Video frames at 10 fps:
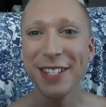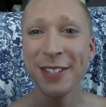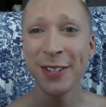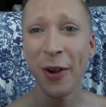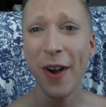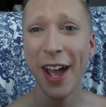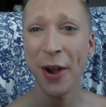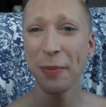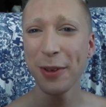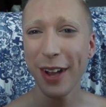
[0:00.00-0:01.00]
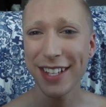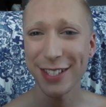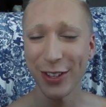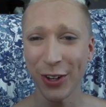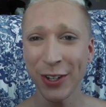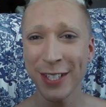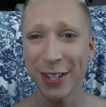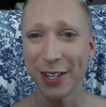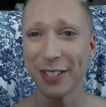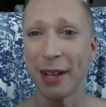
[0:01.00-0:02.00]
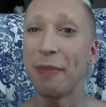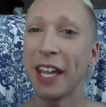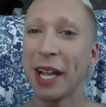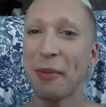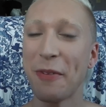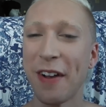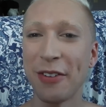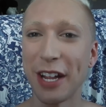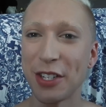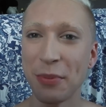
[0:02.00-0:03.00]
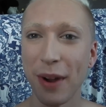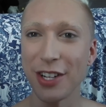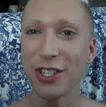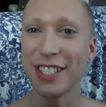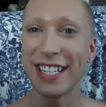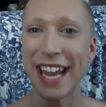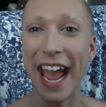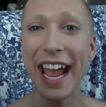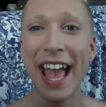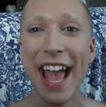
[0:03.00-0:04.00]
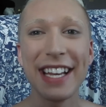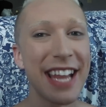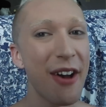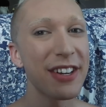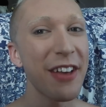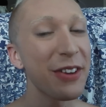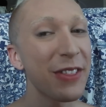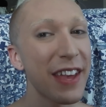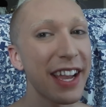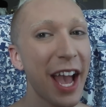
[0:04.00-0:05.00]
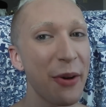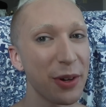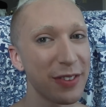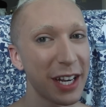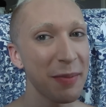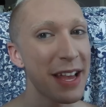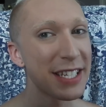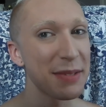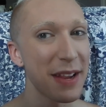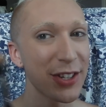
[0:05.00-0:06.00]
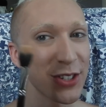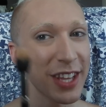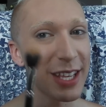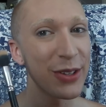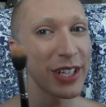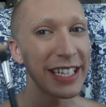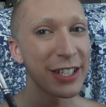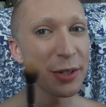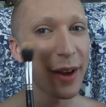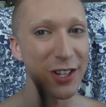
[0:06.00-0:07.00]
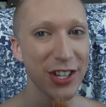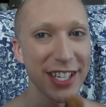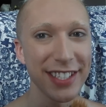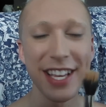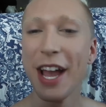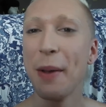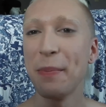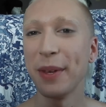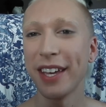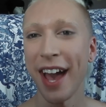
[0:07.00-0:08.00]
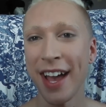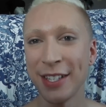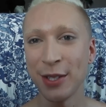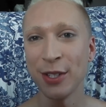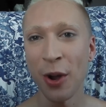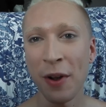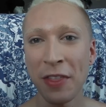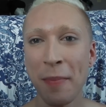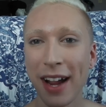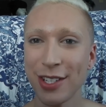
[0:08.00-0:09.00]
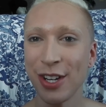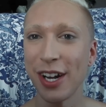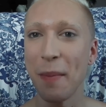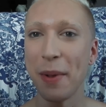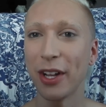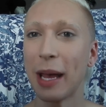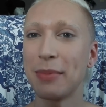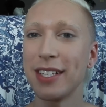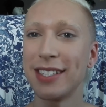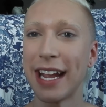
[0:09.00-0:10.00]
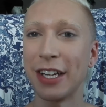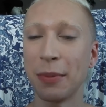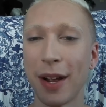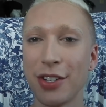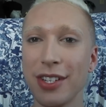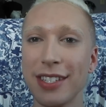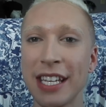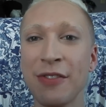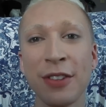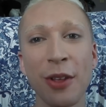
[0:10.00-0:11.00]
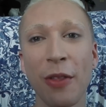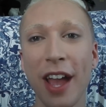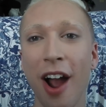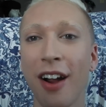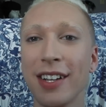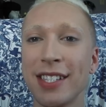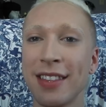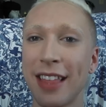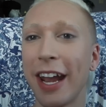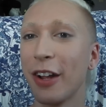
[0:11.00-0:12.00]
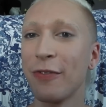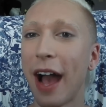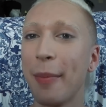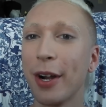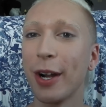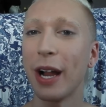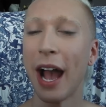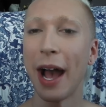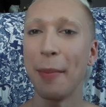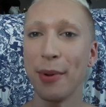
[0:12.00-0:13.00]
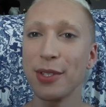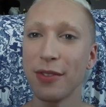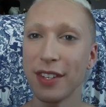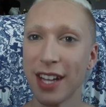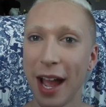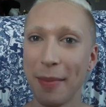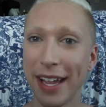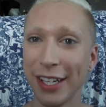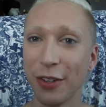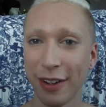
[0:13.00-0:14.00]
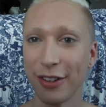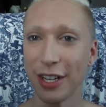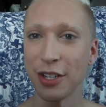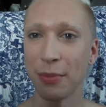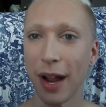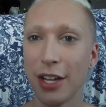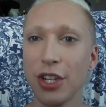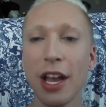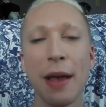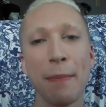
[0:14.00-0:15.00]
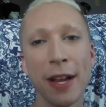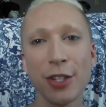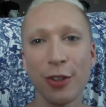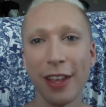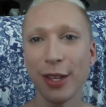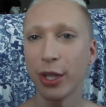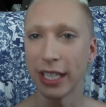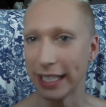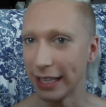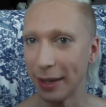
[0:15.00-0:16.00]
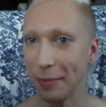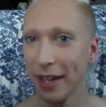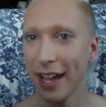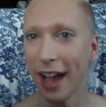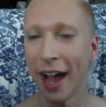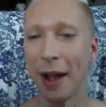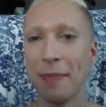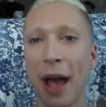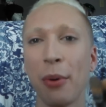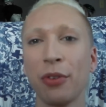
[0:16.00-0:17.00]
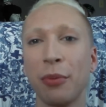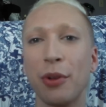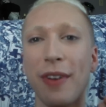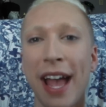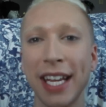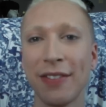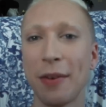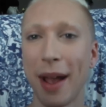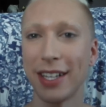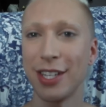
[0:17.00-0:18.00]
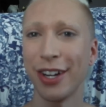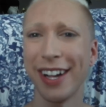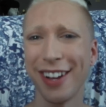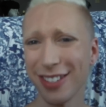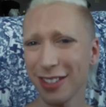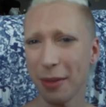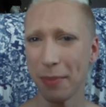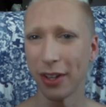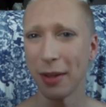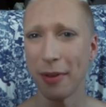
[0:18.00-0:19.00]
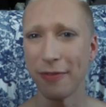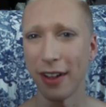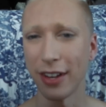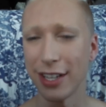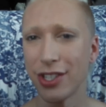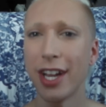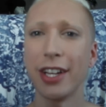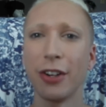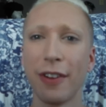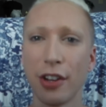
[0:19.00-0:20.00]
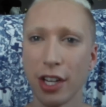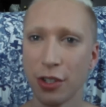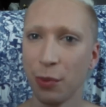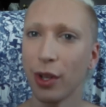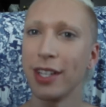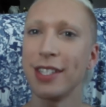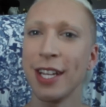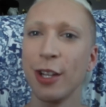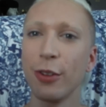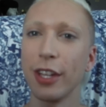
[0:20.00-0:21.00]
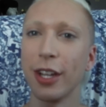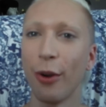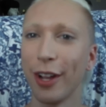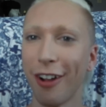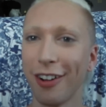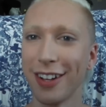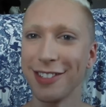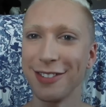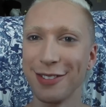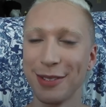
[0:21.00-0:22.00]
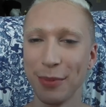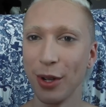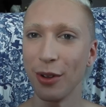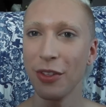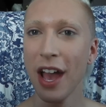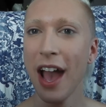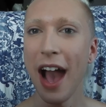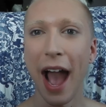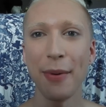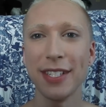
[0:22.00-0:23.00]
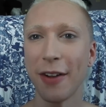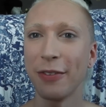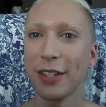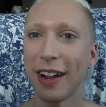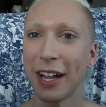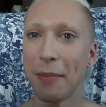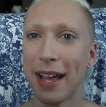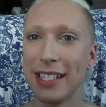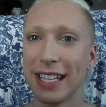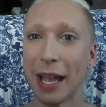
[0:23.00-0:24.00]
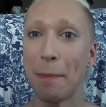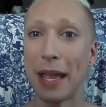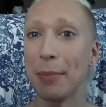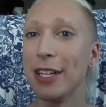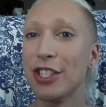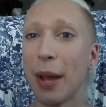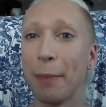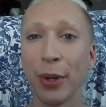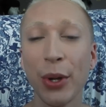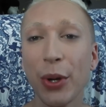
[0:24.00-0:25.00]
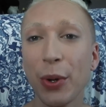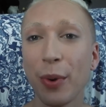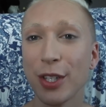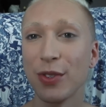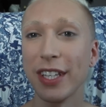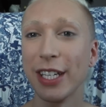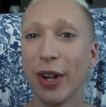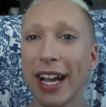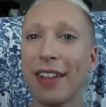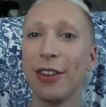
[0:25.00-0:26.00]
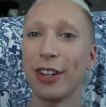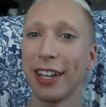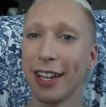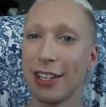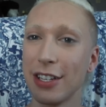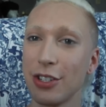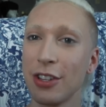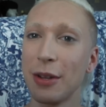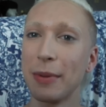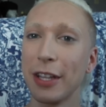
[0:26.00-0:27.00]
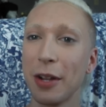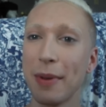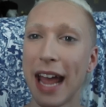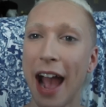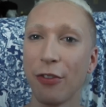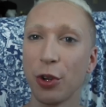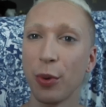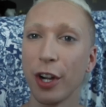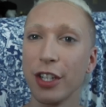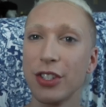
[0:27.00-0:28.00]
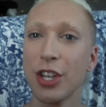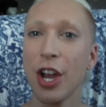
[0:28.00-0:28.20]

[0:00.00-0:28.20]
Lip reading: So I hope you guys learned a little something about foundation brushes today. Now, another thing I will recommend, make sure that you clean your brushes, because you don't want the bacteria buildup to stay in your brushes. Even though they are synthetic fiber most of the time in your foundation brush, make sure that you clean them. That will remove any of the bacteria and also the buildup of foundation, and your foundation will continually going on nice and smooth. I would definitely recommend like a baby shampoo, works really great, and you can condition them a little bit afterwards.